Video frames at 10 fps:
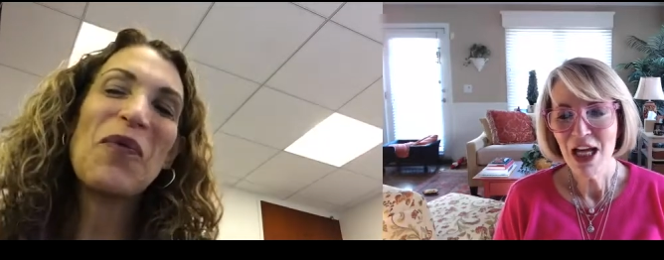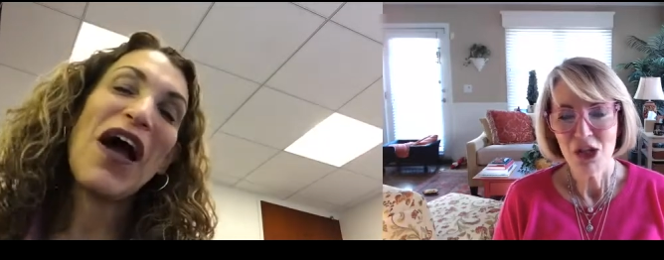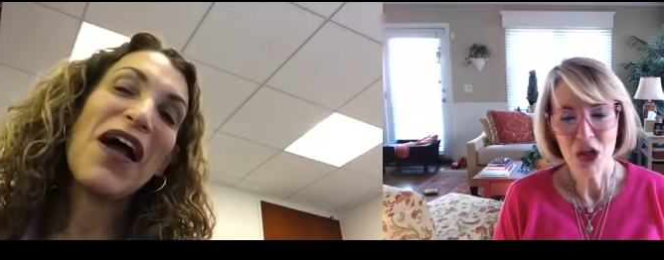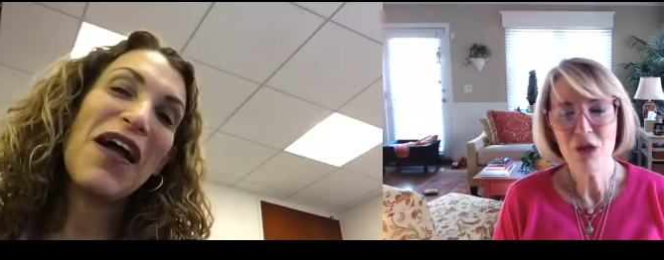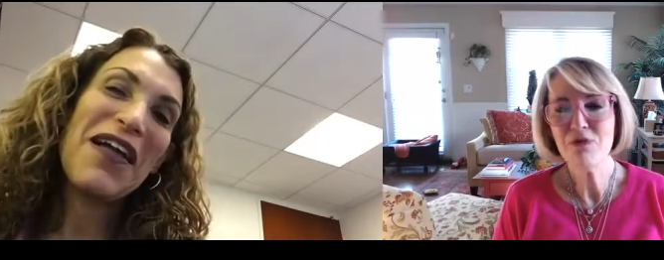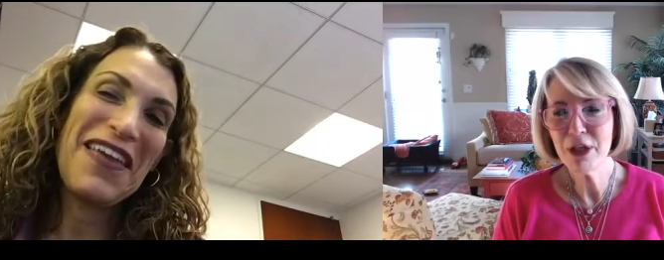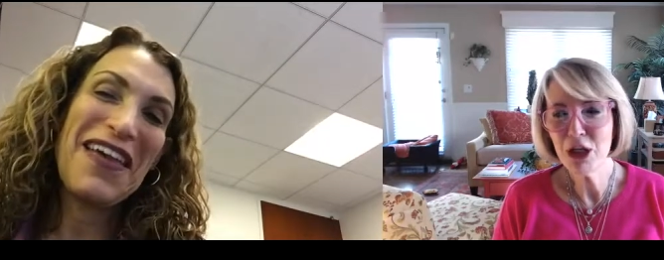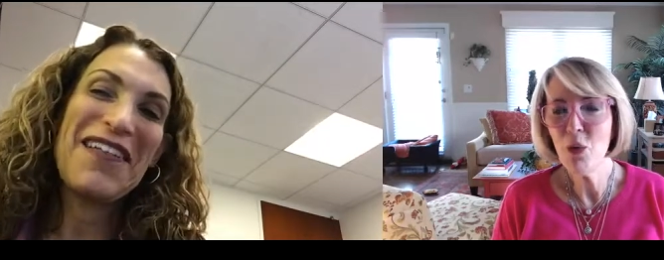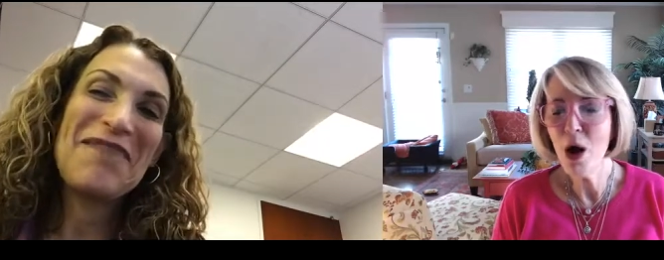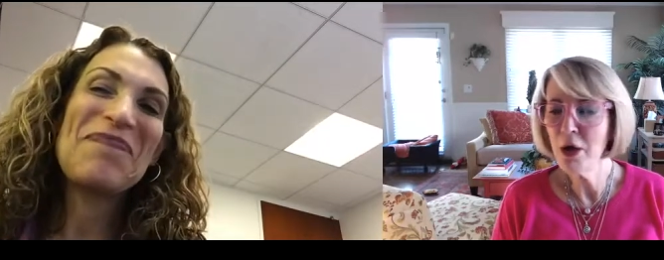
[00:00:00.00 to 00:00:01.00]
Speaker 1: So you,
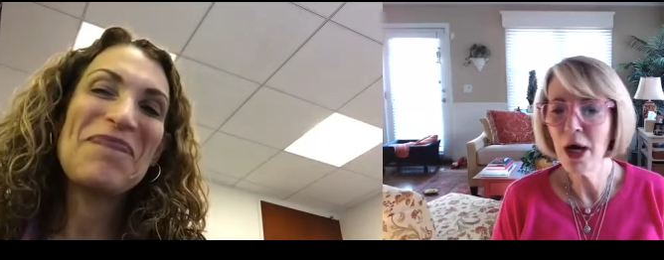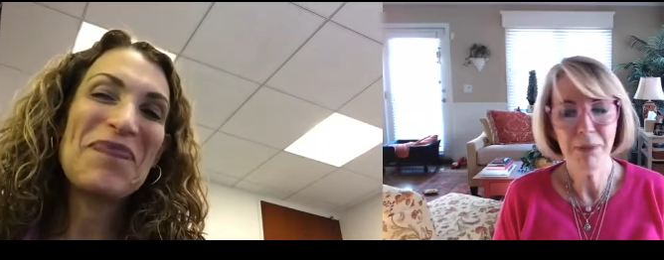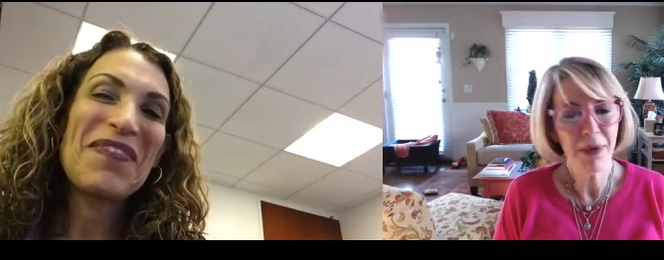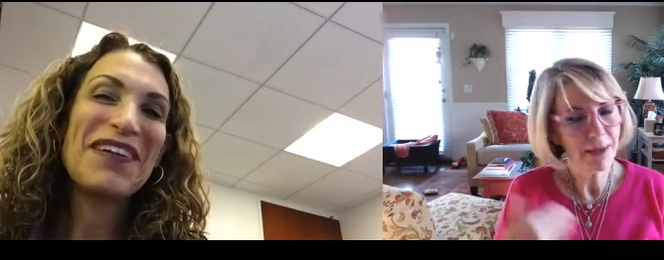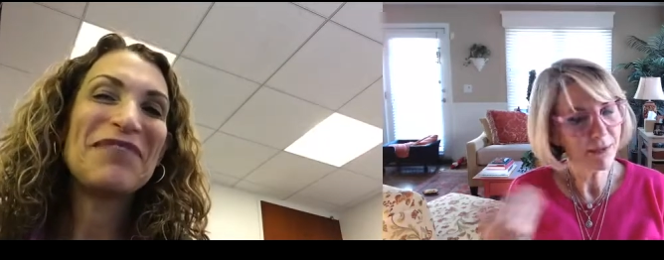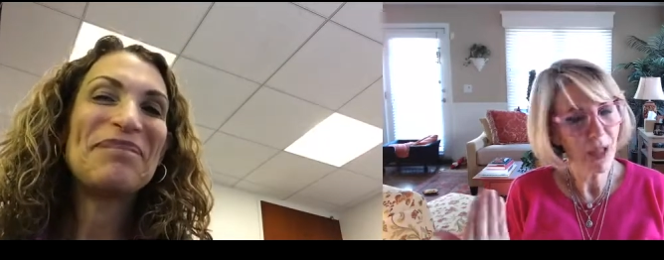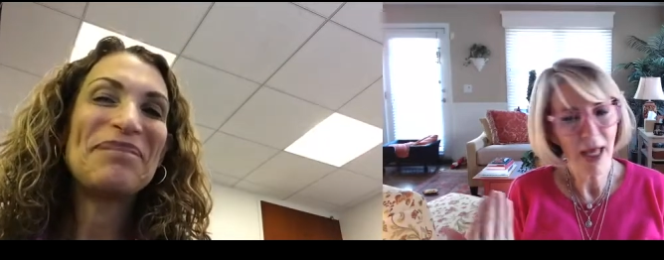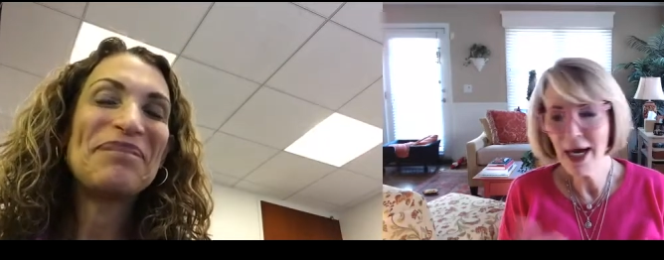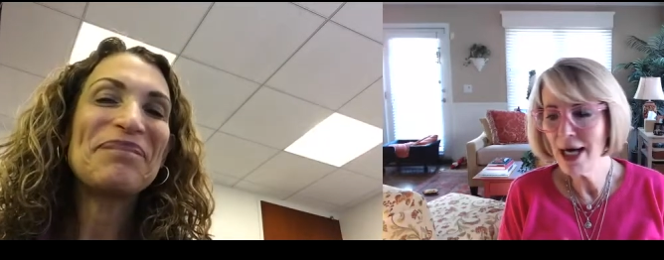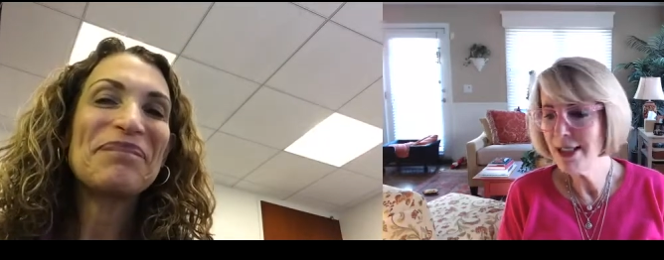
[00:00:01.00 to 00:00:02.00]
you woke up it's
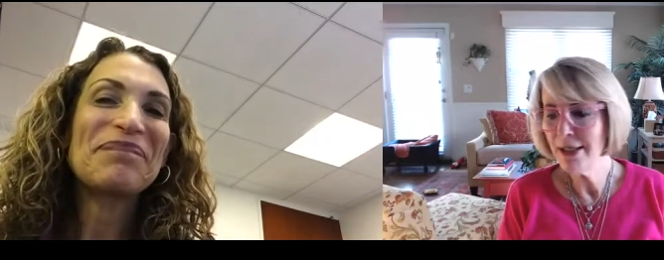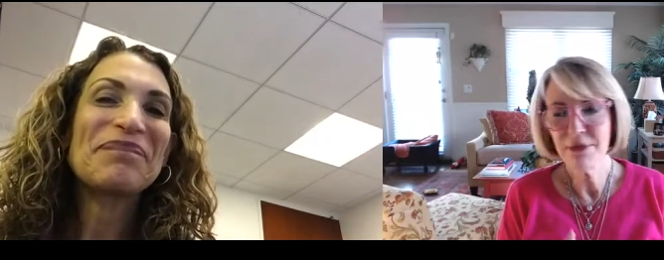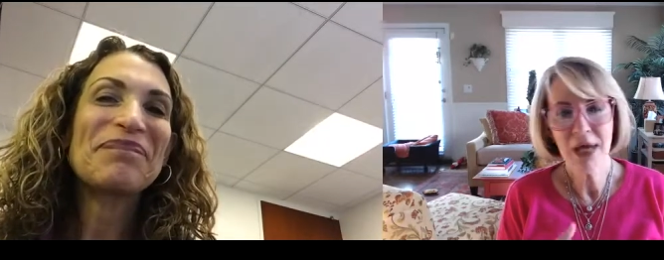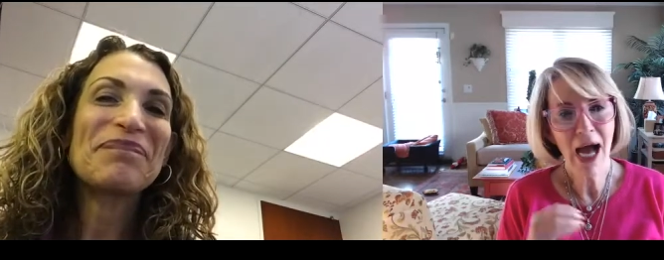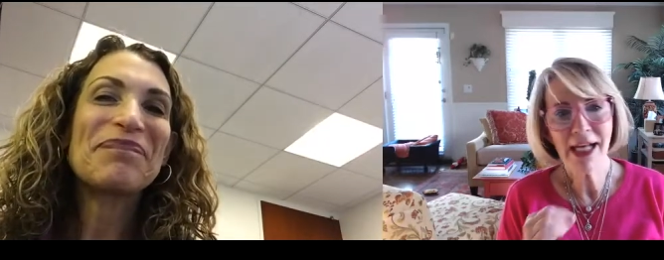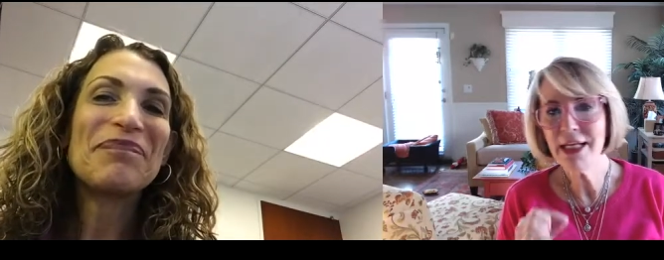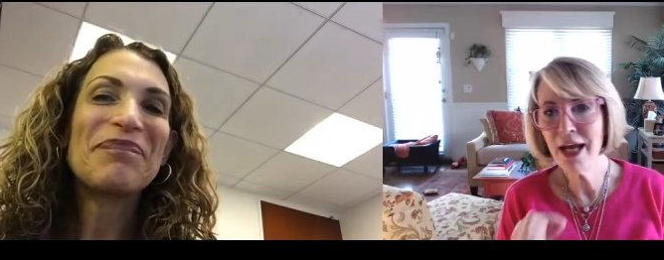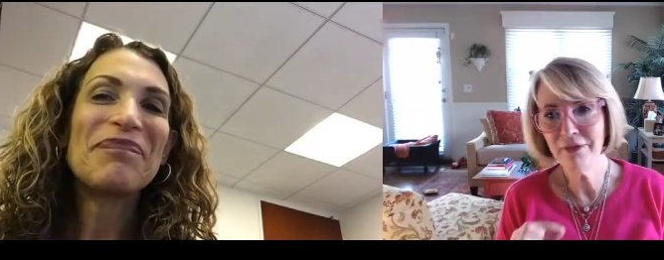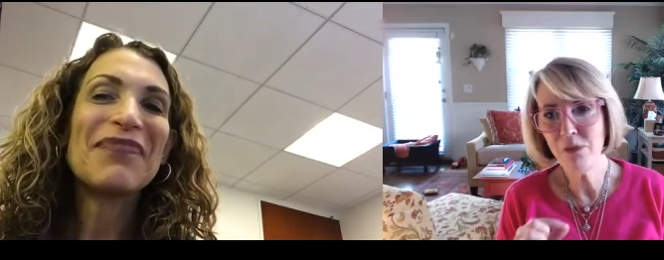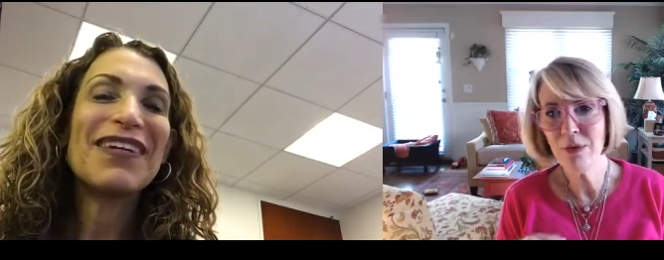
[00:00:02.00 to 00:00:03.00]
like I did. I didn't
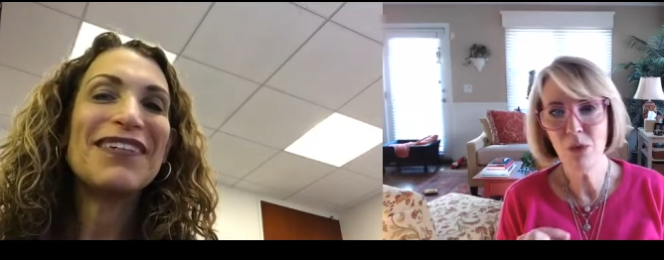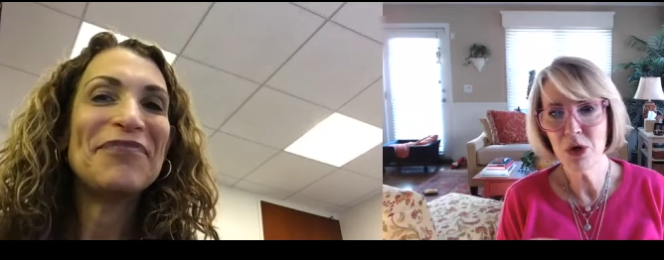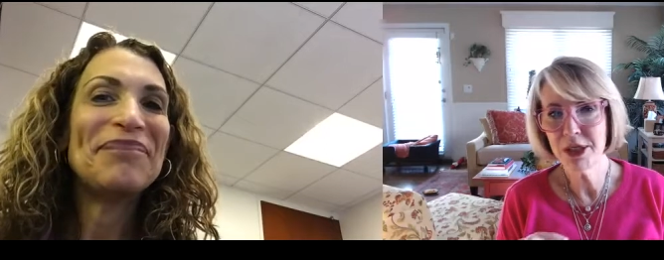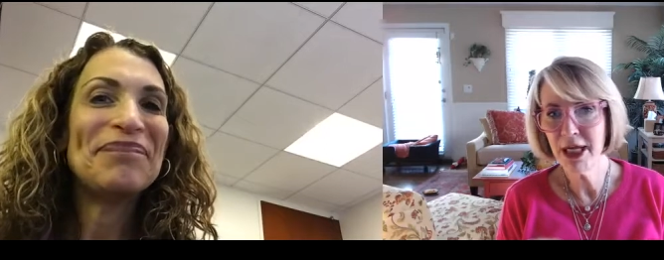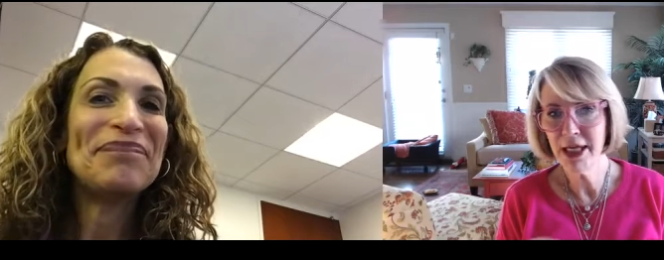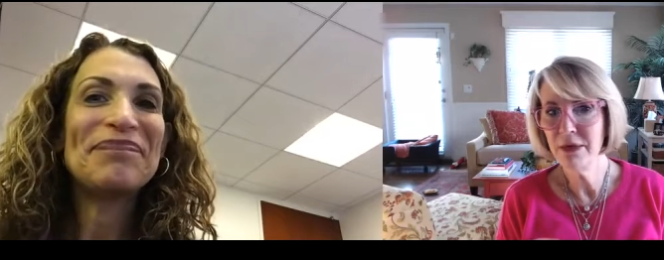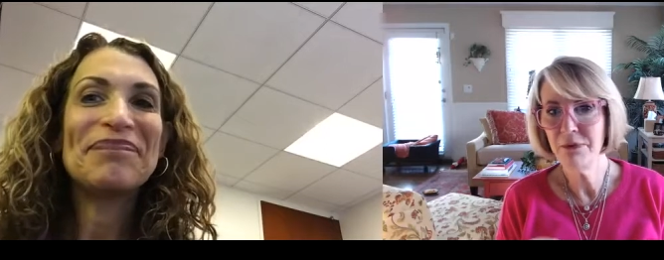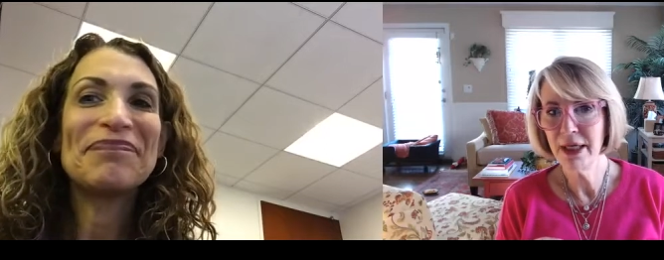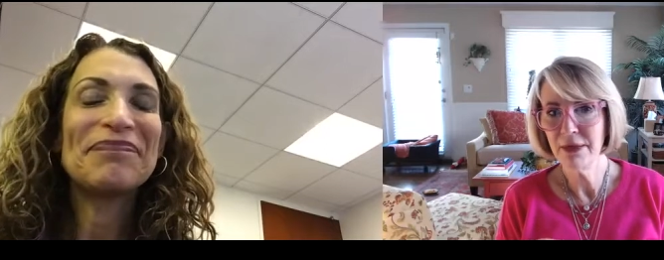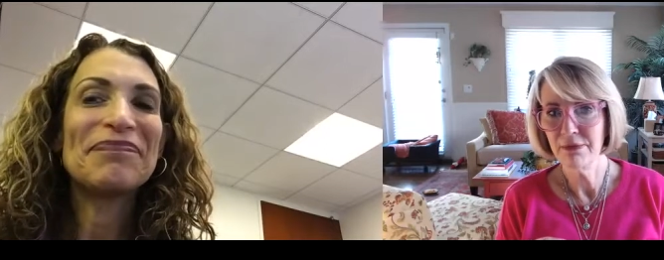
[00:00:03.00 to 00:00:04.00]
have one more day in
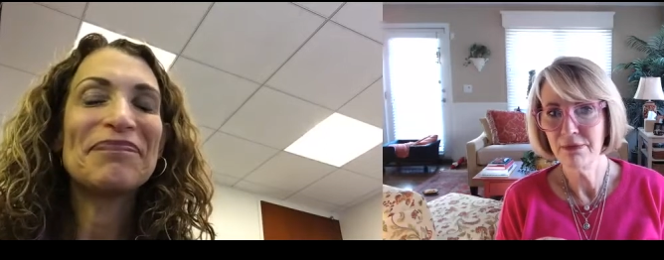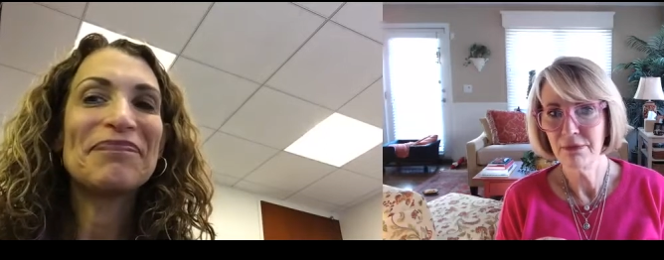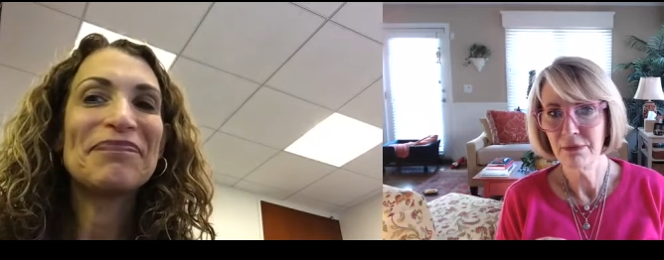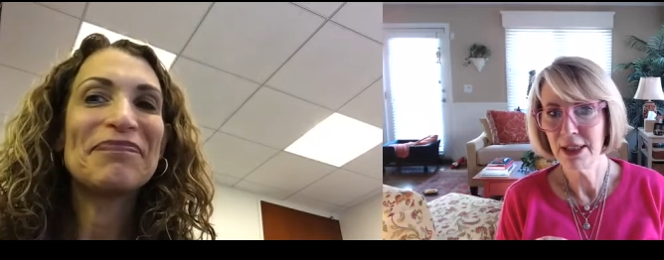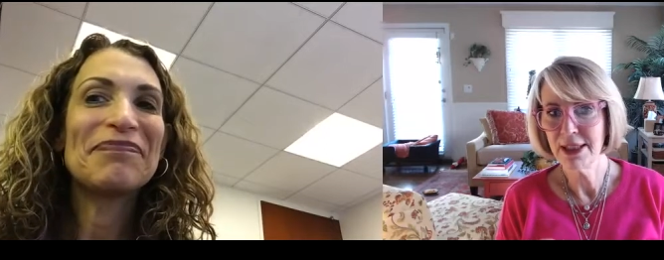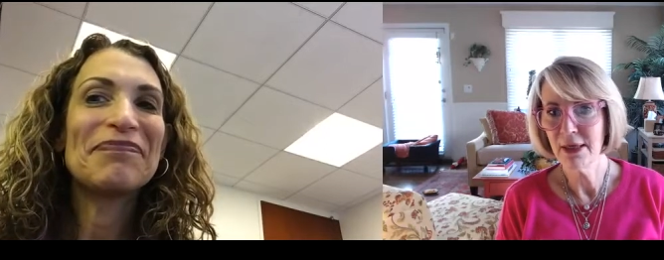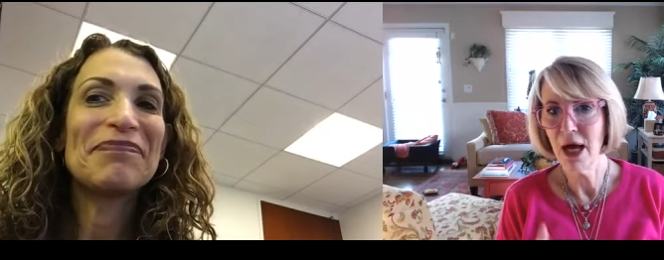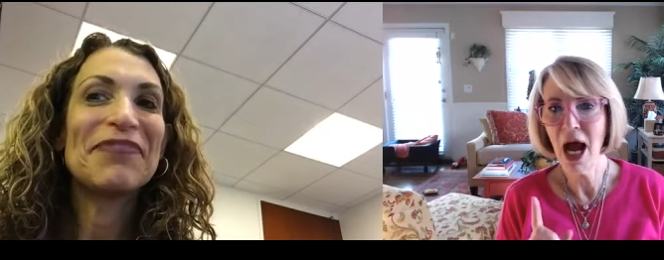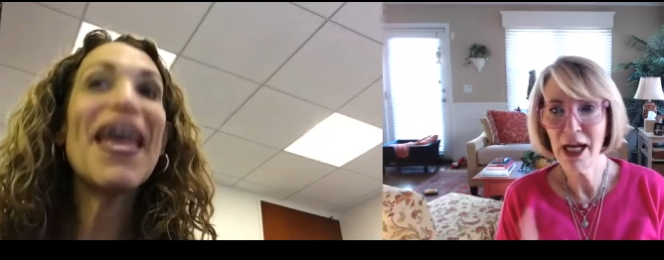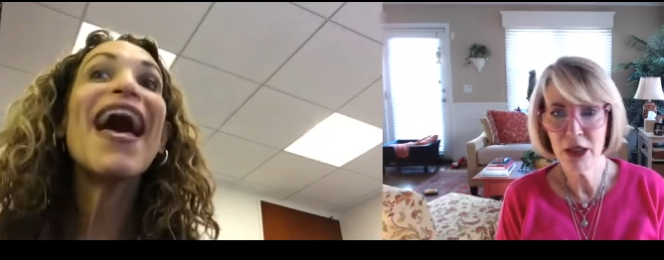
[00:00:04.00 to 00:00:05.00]
me, Lisa.
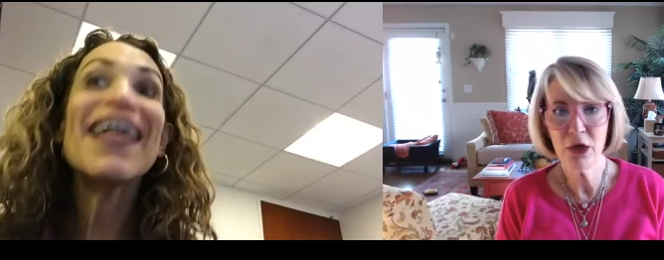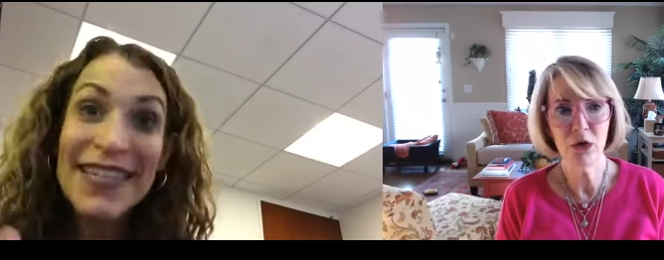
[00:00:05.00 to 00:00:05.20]
I yeah.